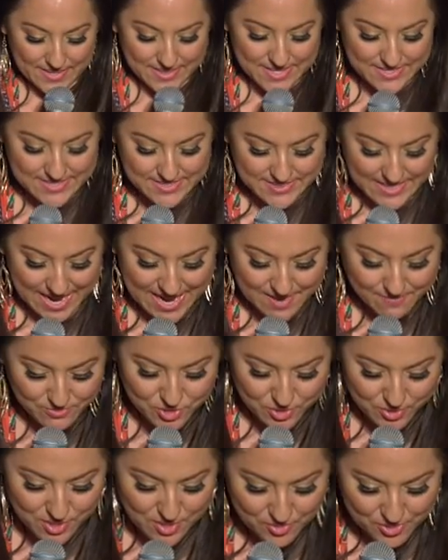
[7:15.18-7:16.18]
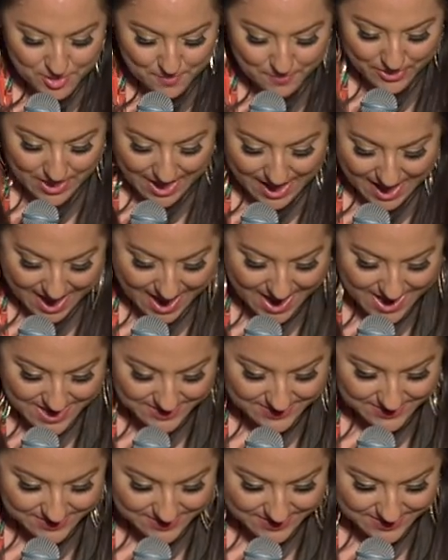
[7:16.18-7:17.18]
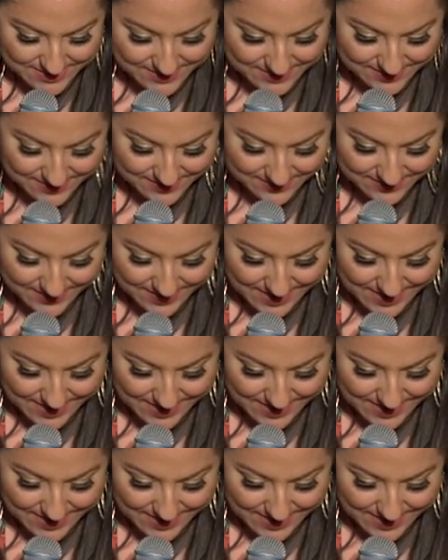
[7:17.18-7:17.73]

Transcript: But the same truth applies.